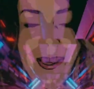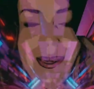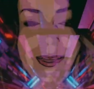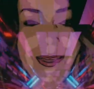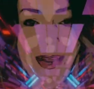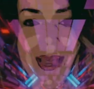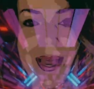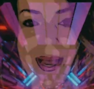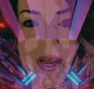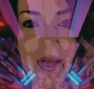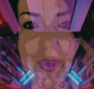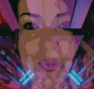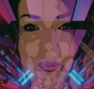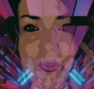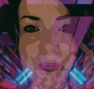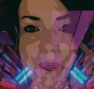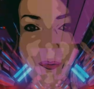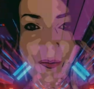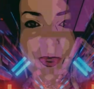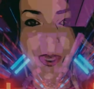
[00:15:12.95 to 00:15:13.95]
Now,
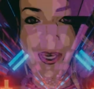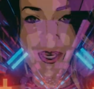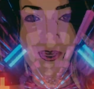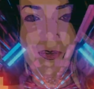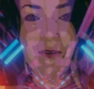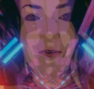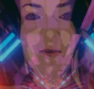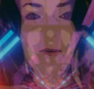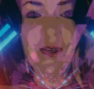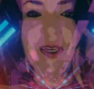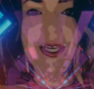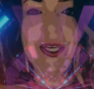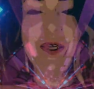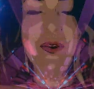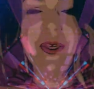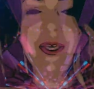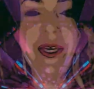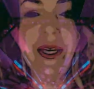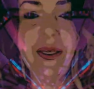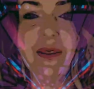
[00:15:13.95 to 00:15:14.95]
feel
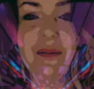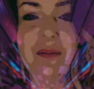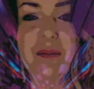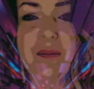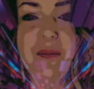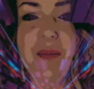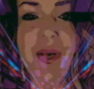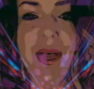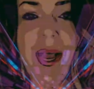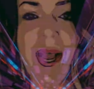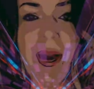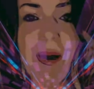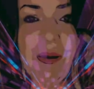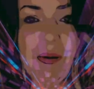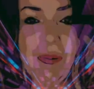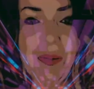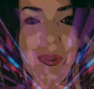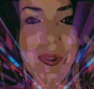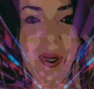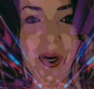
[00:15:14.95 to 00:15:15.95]
the
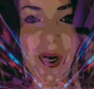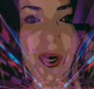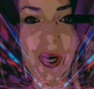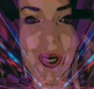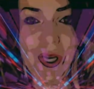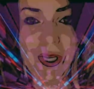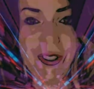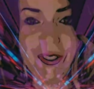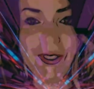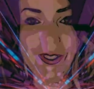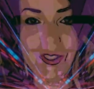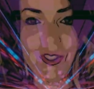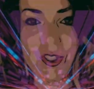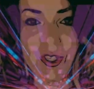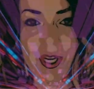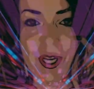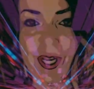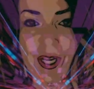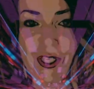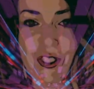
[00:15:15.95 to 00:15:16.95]
unbearable urge
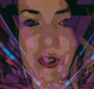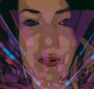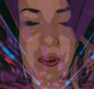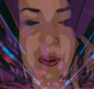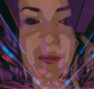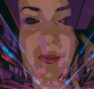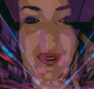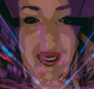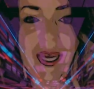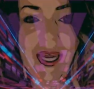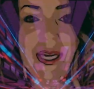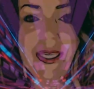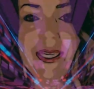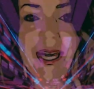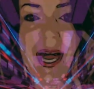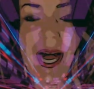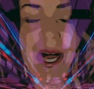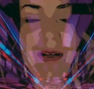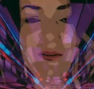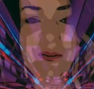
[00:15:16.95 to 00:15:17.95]
to repeat
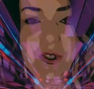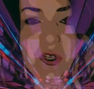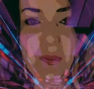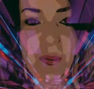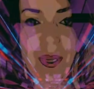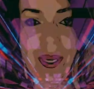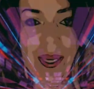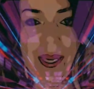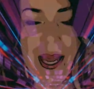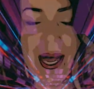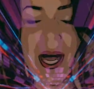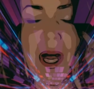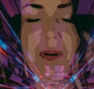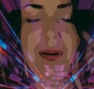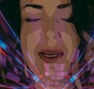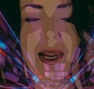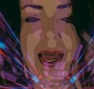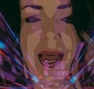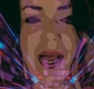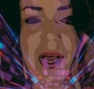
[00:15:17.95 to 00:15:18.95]
after me
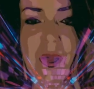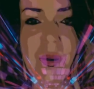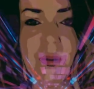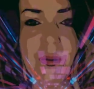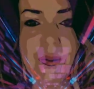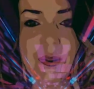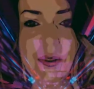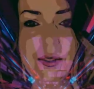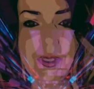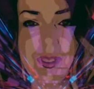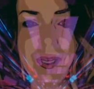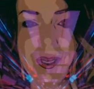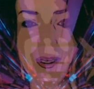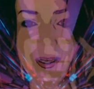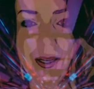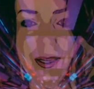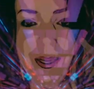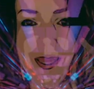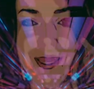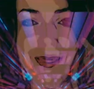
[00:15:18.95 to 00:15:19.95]
out loud
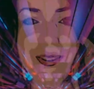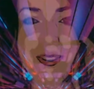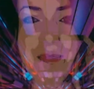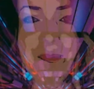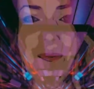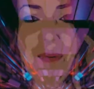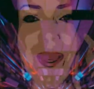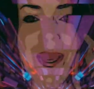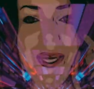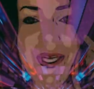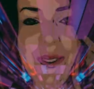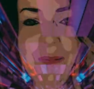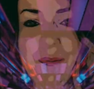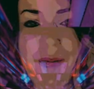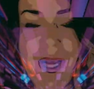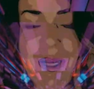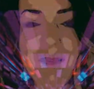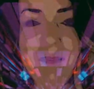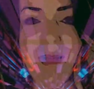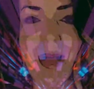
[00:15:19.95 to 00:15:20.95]
and to make
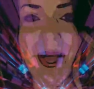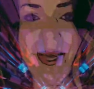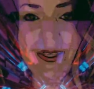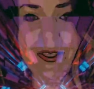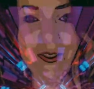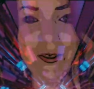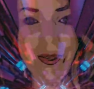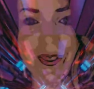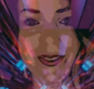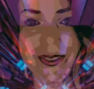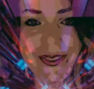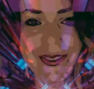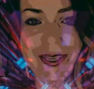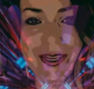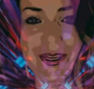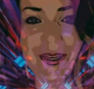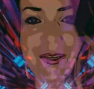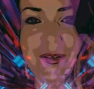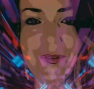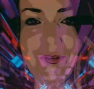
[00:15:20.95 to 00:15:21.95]
my mantras
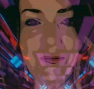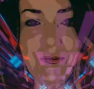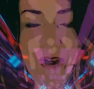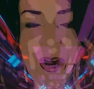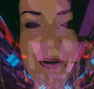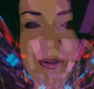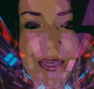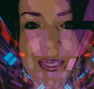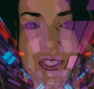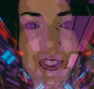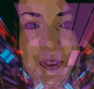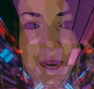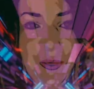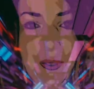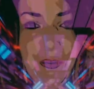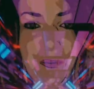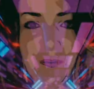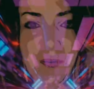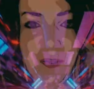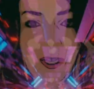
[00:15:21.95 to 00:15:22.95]
very true
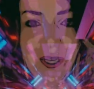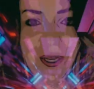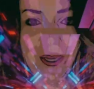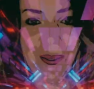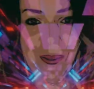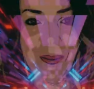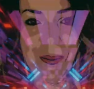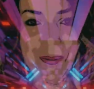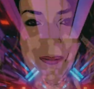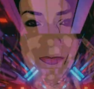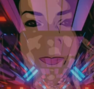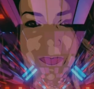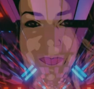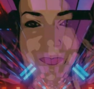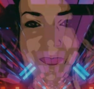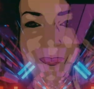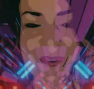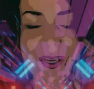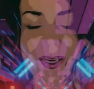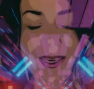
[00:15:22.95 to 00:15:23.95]
for you.
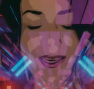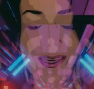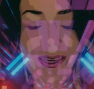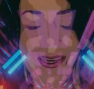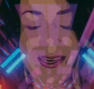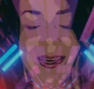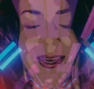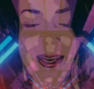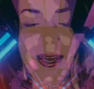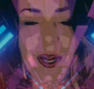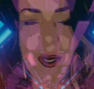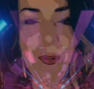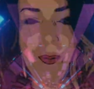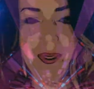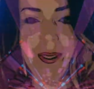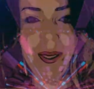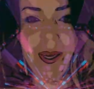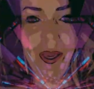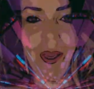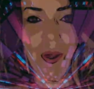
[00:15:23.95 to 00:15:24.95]
Here we
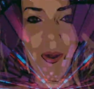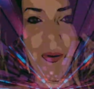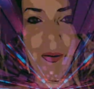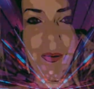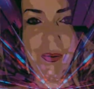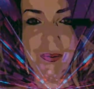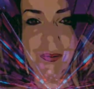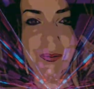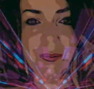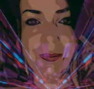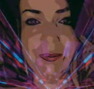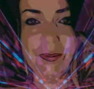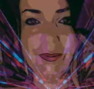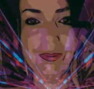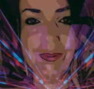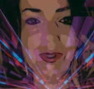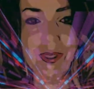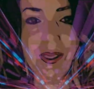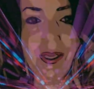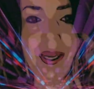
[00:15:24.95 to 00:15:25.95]

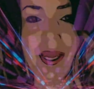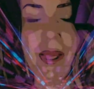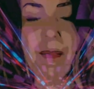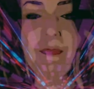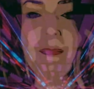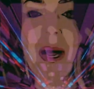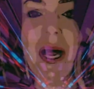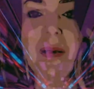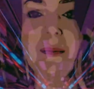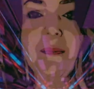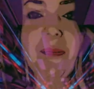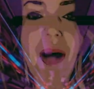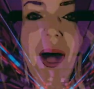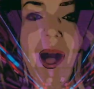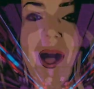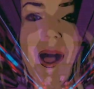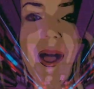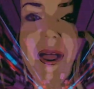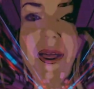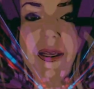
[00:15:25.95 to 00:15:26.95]
go. My
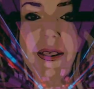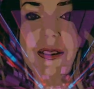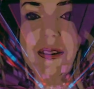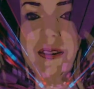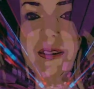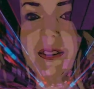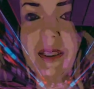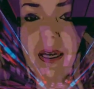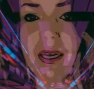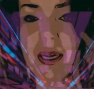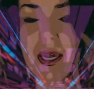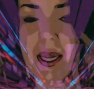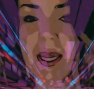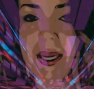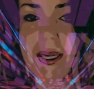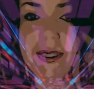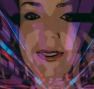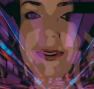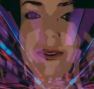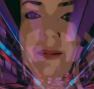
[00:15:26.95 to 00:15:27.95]
mind
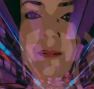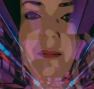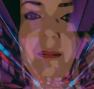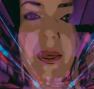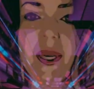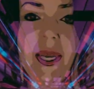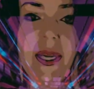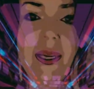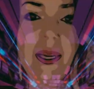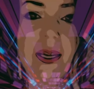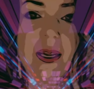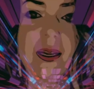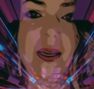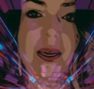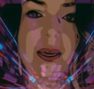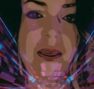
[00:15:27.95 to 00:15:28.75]
is meaningless.